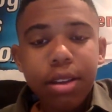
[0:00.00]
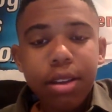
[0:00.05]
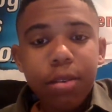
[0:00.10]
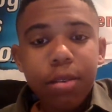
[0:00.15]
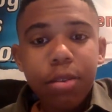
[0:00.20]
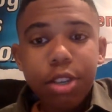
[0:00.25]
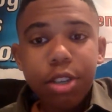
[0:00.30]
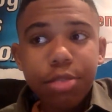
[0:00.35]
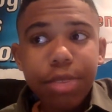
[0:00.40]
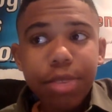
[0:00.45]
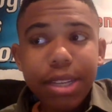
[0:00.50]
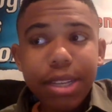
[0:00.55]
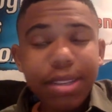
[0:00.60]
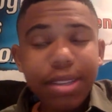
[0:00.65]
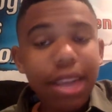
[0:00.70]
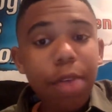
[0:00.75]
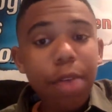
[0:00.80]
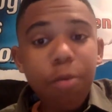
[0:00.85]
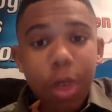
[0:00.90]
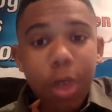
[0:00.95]
Which means
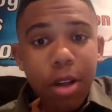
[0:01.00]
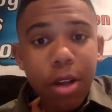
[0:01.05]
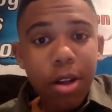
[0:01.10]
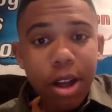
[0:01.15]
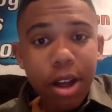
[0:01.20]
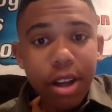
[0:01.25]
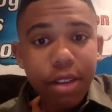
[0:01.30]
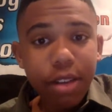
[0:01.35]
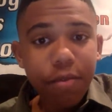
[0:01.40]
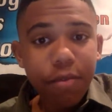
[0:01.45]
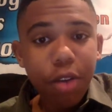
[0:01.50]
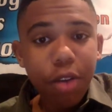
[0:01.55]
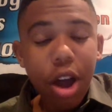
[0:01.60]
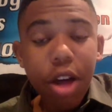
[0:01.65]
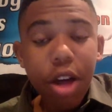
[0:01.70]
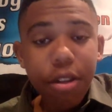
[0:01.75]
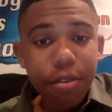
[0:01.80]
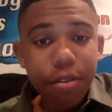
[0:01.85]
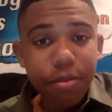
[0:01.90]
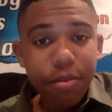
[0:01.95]
they will hunt for
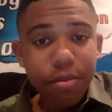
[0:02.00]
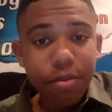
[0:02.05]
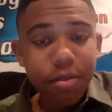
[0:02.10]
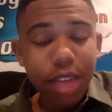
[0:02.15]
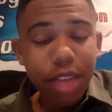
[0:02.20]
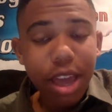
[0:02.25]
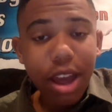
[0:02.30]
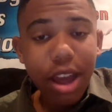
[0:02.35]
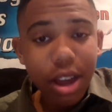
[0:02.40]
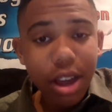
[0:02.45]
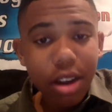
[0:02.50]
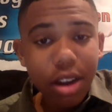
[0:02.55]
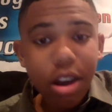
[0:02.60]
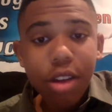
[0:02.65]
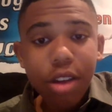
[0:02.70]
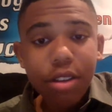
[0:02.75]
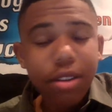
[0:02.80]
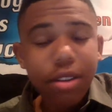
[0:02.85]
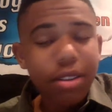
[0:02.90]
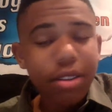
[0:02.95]
other they hunt
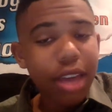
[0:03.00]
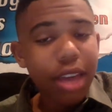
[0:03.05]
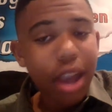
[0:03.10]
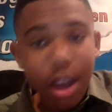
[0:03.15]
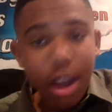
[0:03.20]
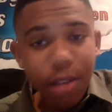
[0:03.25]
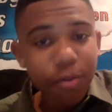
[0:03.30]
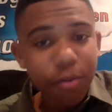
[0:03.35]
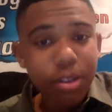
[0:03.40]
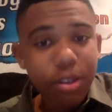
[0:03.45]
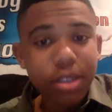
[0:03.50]
other they hunt for